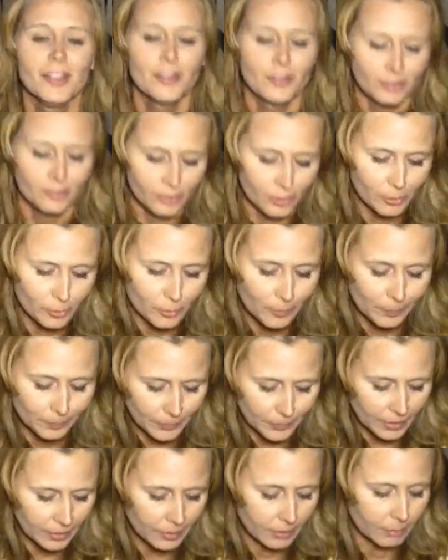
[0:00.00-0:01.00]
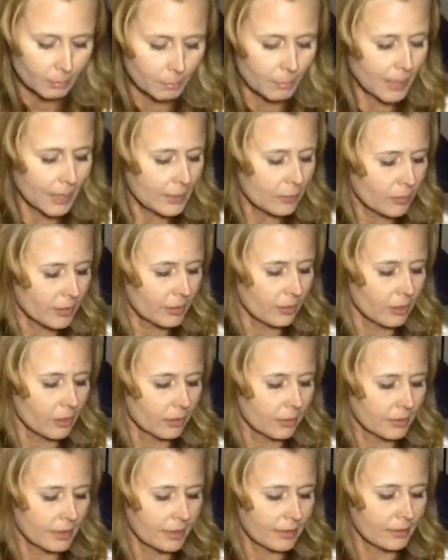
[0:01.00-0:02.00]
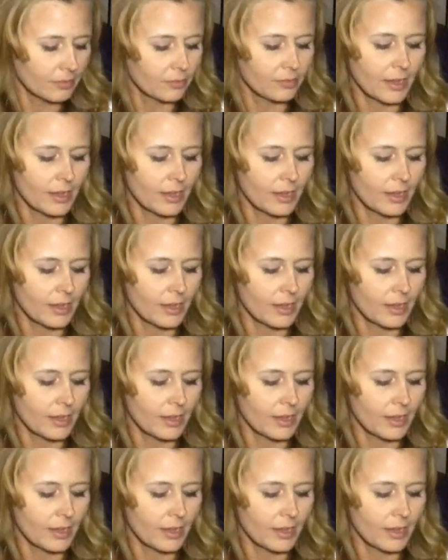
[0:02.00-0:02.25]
So my credit card is